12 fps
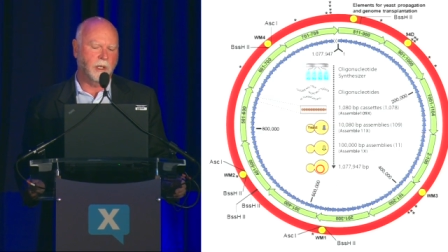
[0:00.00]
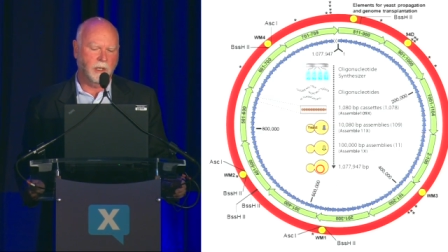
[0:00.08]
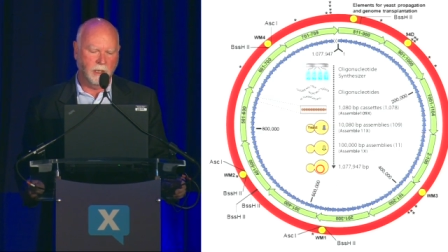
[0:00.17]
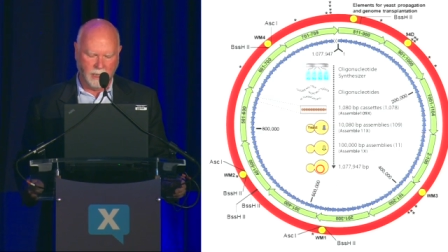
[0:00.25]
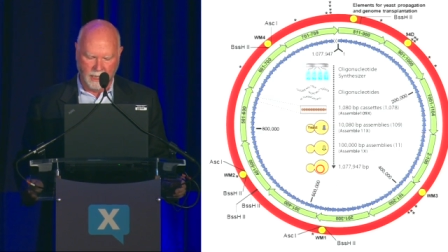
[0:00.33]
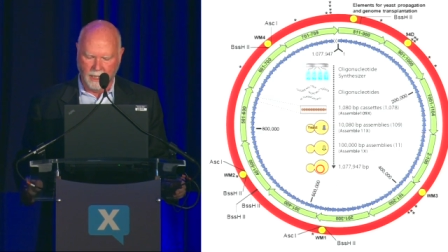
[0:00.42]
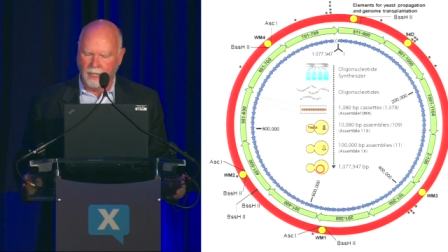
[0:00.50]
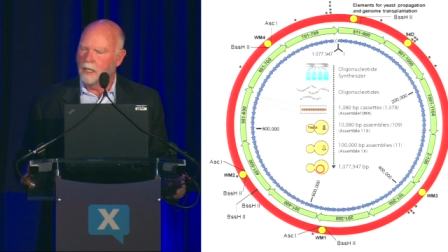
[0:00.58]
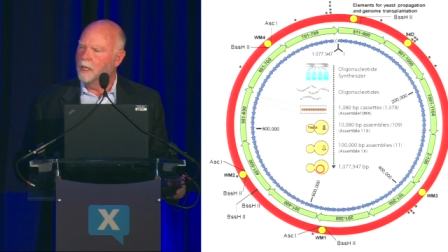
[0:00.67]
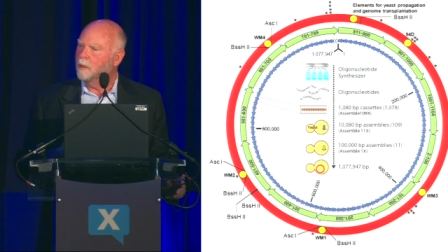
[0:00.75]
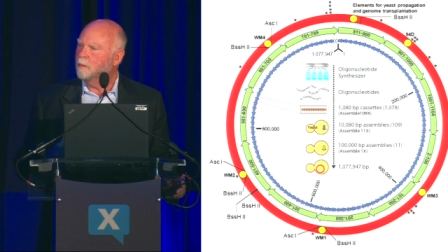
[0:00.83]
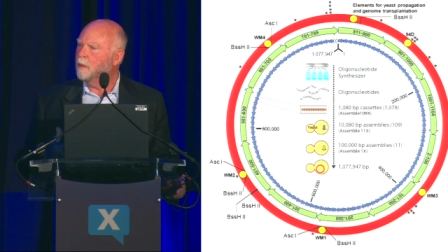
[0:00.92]
long.
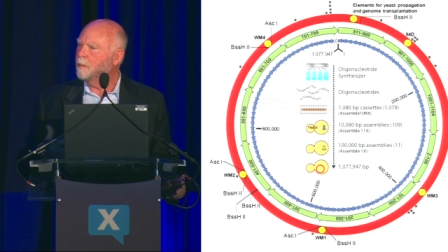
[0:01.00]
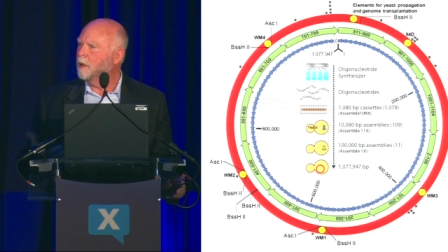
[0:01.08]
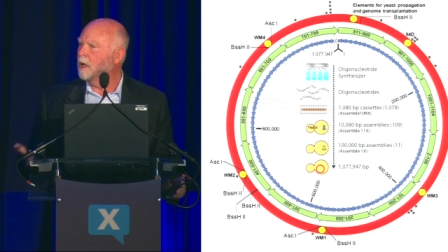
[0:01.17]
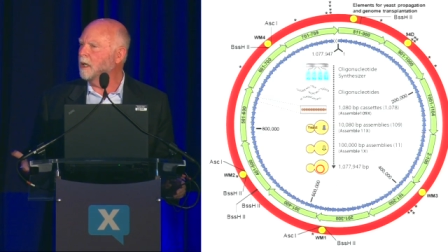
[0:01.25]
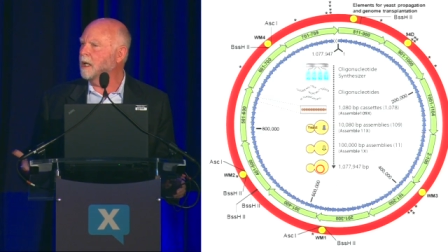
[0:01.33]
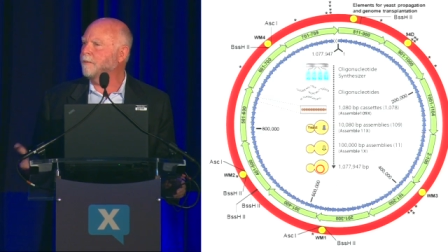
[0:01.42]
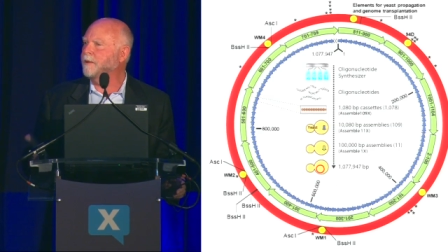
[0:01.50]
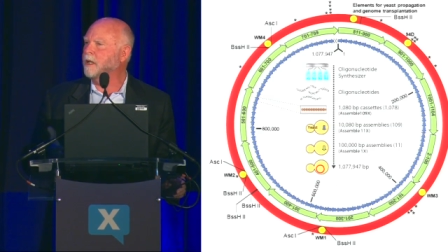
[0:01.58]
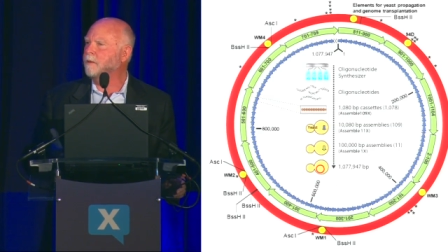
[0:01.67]
We put eleven